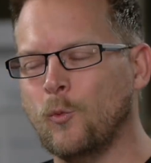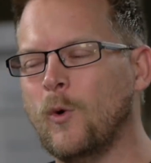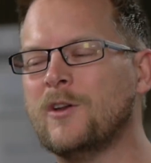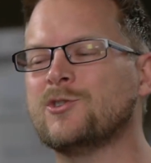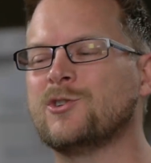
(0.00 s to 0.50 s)

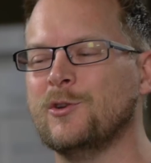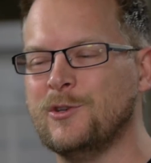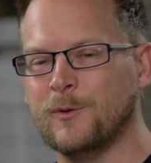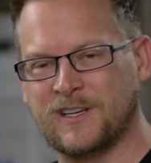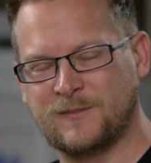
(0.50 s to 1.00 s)
what should
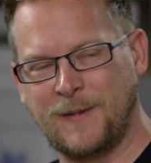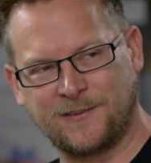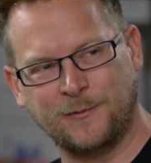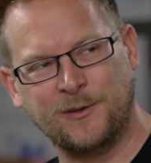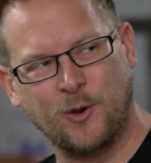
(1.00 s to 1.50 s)
you expect
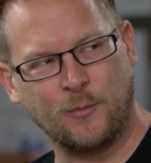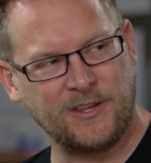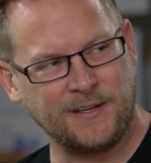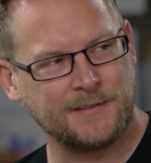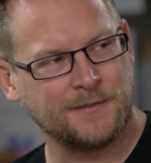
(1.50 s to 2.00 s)
when you open
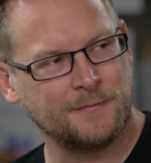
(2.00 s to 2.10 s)
these?